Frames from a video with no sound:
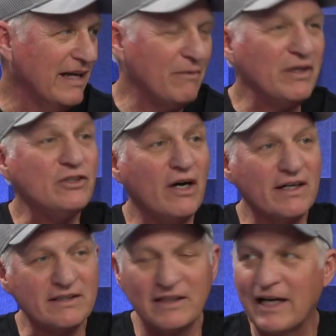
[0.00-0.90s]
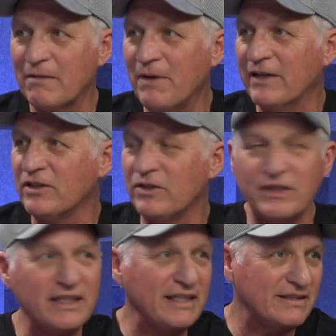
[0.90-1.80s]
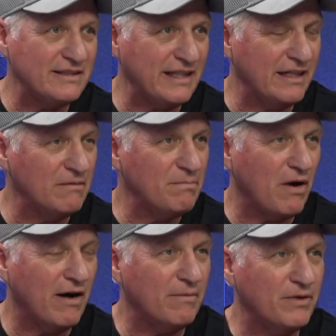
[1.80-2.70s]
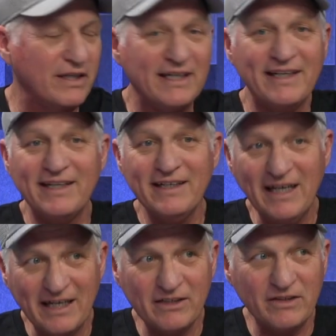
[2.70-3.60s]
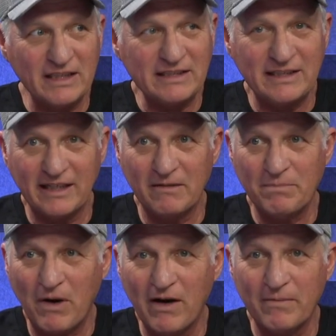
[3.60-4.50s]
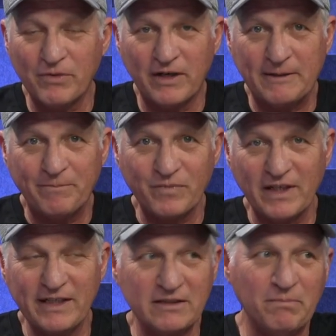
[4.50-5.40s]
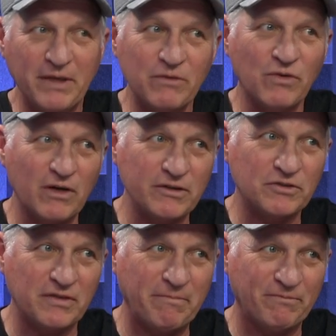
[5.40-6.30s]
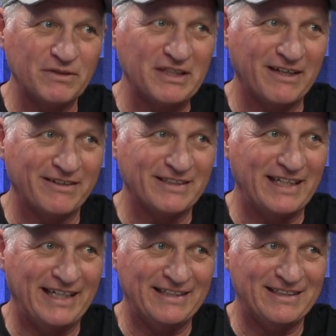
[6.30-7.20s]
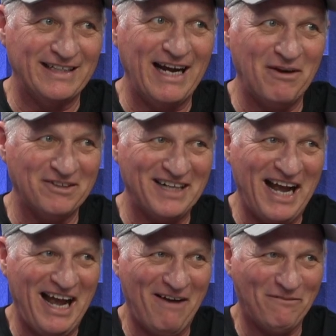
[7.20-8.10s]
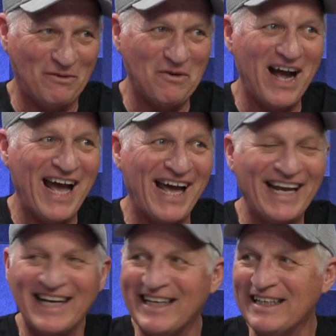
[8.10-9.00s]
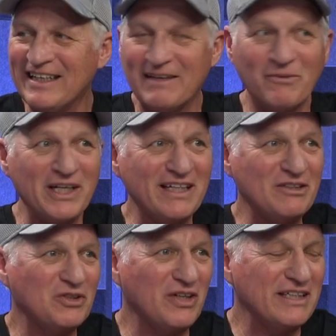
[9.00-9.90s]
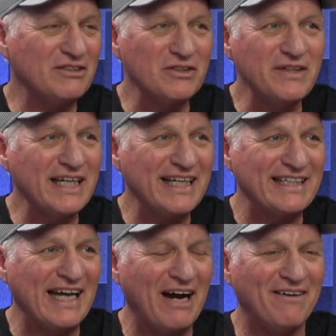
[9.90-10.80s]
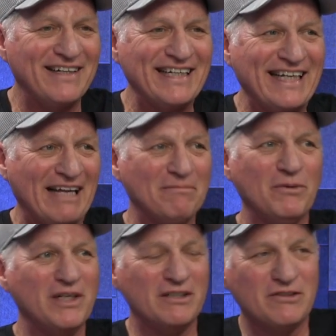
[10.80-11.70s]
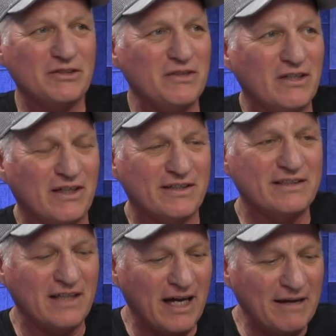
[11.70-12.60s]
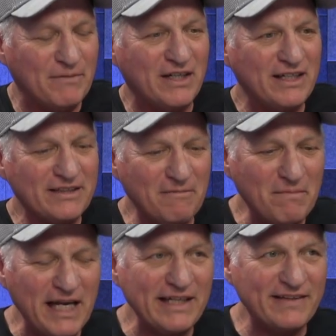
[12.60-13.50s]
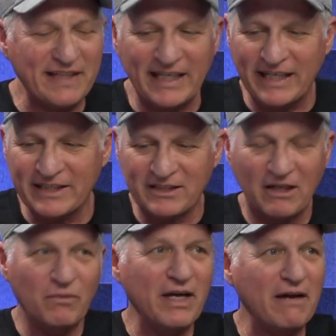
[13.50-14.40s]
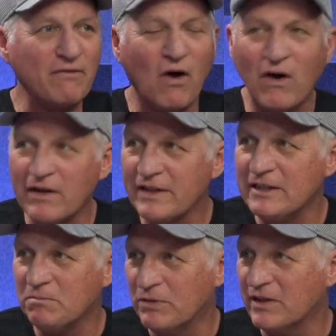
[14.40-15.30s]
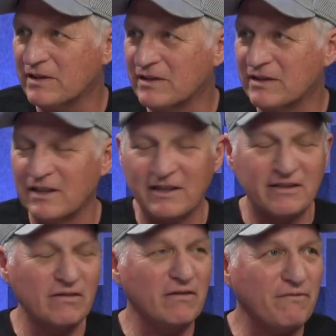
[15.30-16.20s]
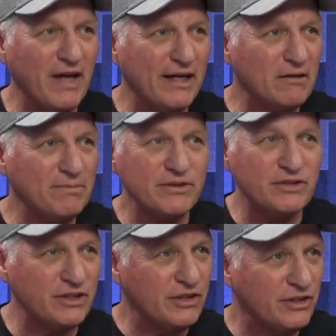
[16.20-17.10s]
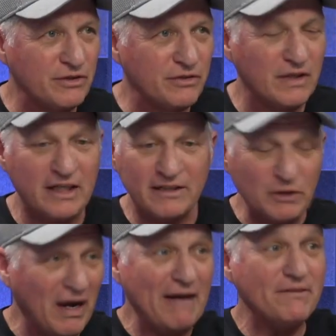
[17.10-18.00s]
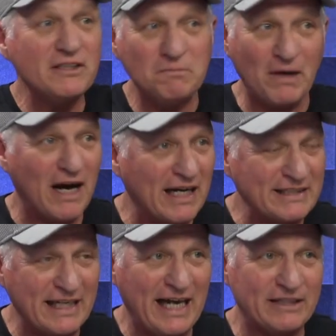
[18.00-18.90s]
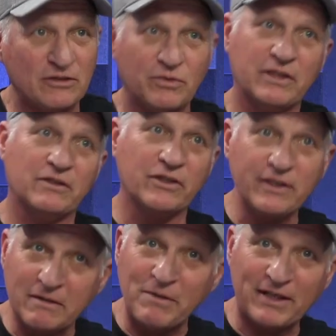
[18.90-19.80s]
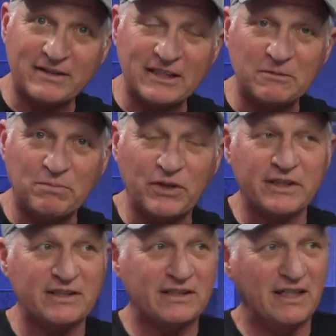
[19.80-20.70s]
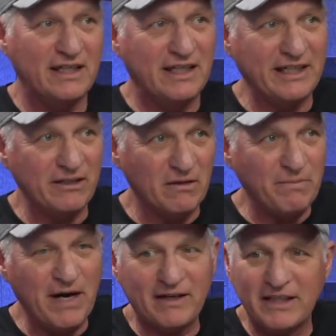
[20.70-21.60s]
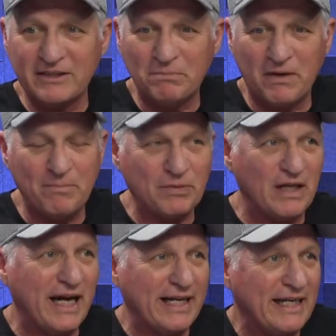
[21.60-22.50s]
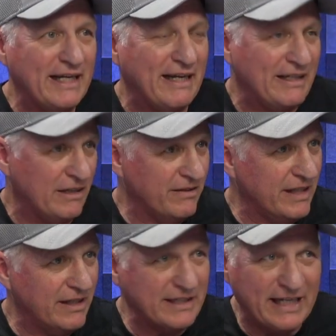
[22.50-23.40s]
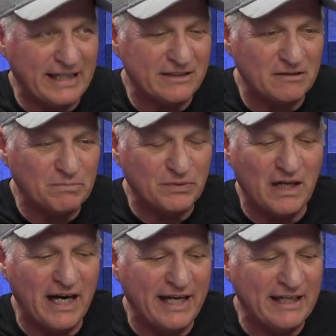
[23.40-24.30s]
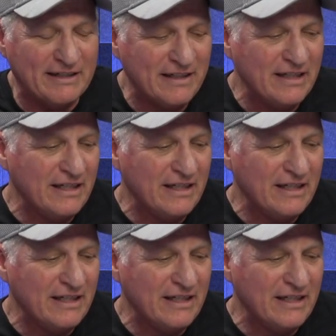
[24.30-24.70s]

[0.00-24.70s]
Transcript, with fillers: And we talk a lot about Unity of Santa yeah. Barbara. Yeah, Unity Santa Barbara is a big road trip for Darrell and Ed. It's an hour and a half away. Right. We enjoy doing it now and again, but we don't do it all the time. The main thing is we have all these books. They're available to you. You have this podcast where you learn about these books and hear about us applying it and hearing our guests apply it.